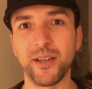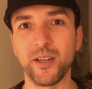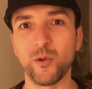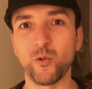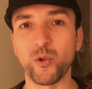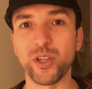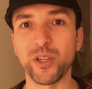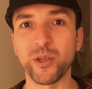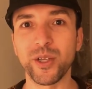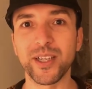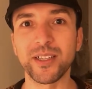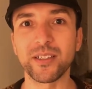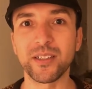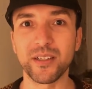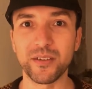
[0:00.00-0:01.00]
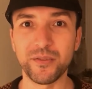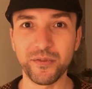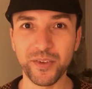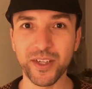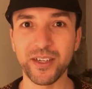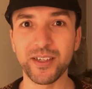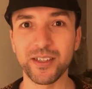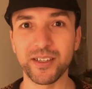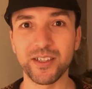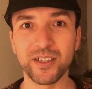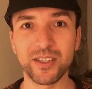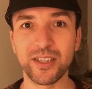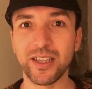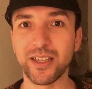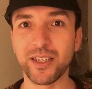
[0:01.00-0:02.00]
When you interfere, it's
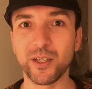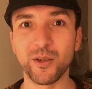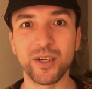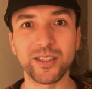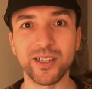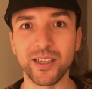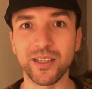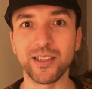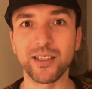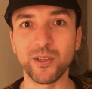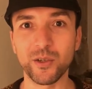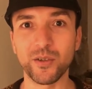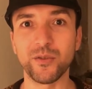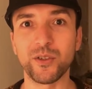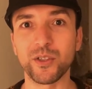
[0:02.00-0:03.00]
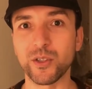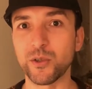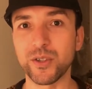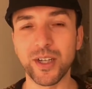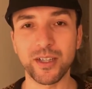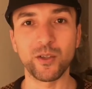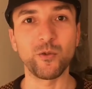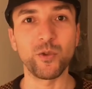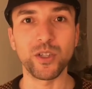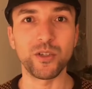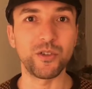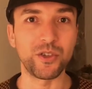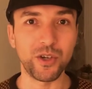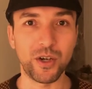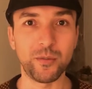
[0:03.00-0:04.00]
just like you are telling the universe you're not doing your
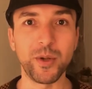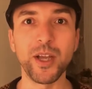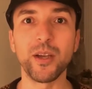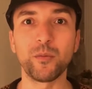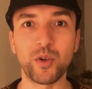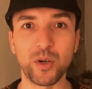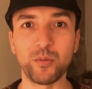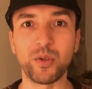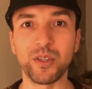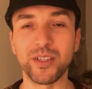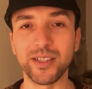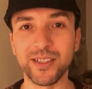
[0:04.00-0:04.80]
job properly,